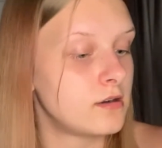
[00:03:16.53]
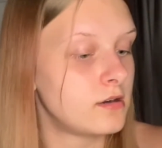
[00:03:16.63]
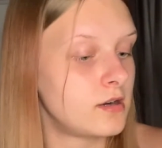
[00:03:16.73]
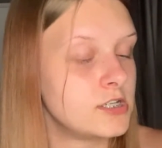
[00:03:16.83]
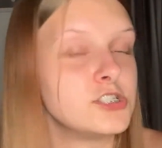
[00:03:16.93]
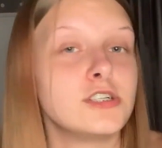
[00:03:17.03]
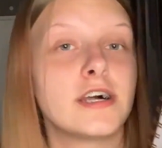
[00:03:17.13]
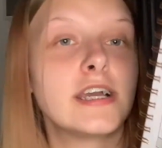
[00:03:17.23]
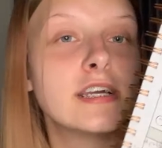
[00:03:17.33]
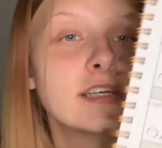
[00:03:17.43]
I do
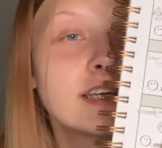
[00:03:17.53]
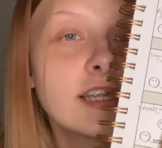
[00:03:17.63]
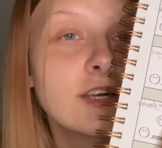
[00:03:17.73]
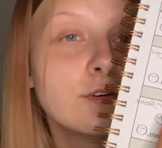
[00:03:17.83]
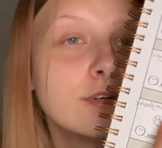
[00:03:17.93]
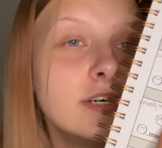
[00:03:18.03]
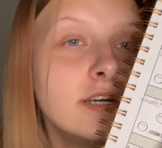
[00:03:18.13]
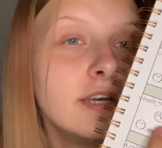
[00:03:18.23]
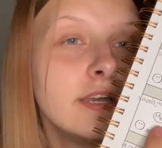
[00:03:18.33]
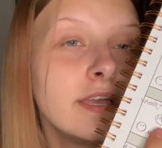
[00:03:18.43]
like a little
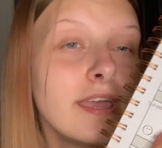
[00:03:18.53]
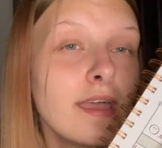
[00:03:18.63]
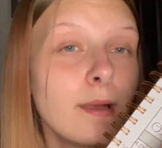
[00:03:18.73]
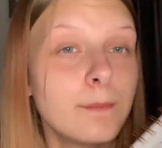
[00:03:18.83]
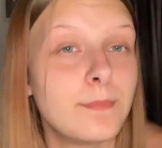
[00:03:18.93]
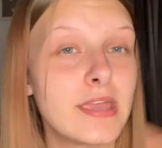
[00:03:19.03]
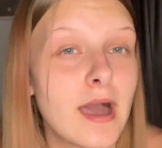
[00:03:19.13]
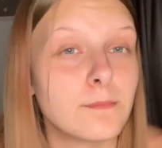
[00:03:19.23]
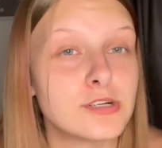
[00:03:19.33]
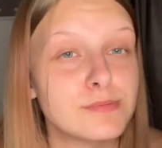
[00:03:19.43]

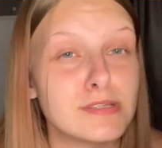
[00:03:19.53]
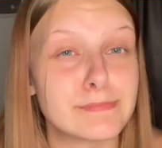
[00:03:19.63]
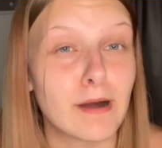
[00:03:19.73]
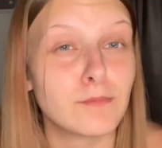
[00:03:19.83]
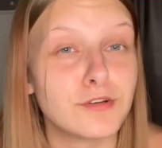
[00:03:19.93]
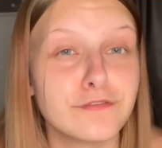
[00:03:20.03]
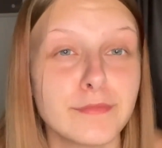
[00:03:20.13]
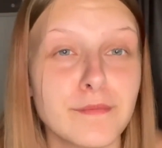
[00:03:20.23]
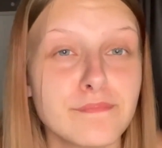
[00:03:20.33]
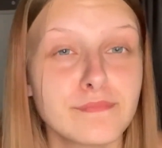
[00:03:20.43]
BM, which means bowel
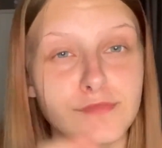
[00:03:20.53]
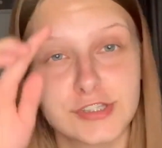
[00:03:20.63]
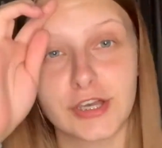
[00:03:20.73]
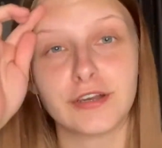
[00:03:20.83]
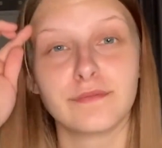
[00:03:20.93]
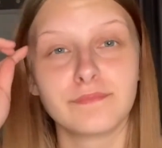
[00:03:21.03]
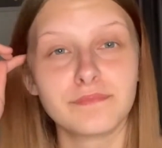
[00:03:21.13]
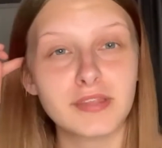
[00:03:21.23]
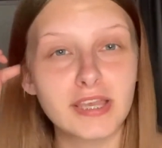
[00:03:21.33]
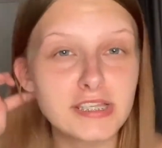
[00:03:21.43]
movement, so
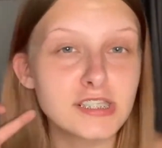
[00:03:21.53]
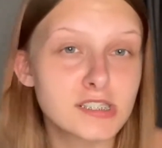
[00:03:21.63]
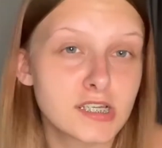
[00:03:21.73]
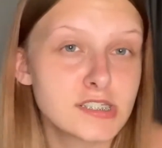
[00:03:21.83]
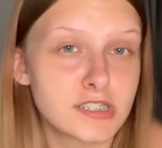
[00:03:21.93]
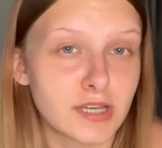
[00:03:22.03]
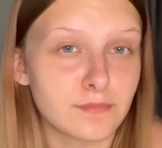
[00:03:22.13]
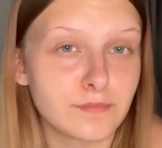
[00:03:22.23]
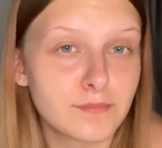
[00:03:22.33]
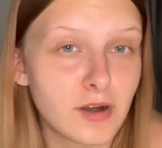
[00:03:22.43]
it's disgusting,
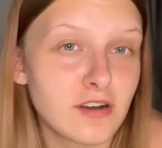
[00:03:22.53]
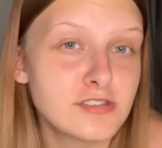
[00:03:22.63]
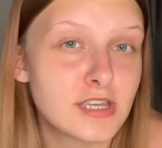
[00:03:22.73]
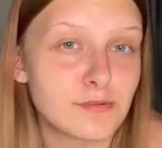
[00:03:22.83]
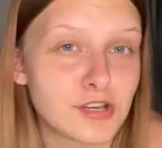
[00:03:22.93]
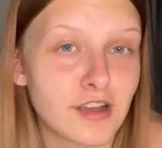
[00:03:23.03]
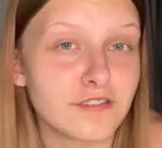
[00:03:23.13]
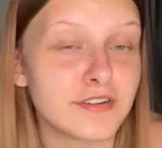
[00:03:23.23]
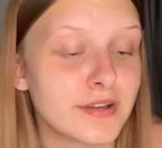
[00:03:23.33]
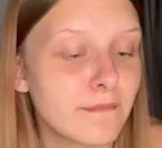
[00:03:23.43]
but I have to keep track
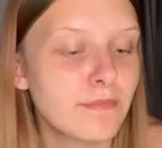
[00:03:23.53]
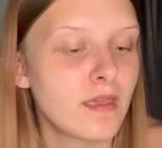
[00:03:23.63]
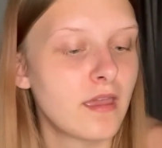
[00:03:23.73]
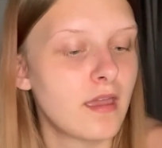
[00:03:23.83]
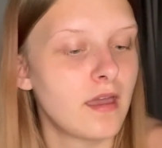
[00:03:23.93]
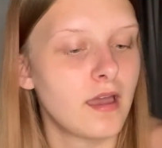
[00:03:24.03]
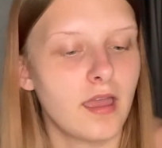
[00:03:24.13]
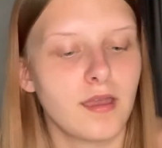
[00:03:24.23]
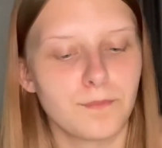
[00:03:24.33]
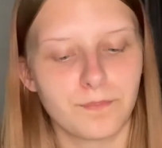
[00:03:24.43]
of it.
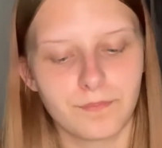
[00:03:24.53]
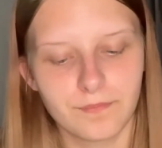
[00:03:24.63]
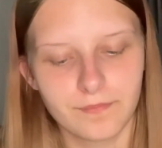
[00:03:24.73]
Then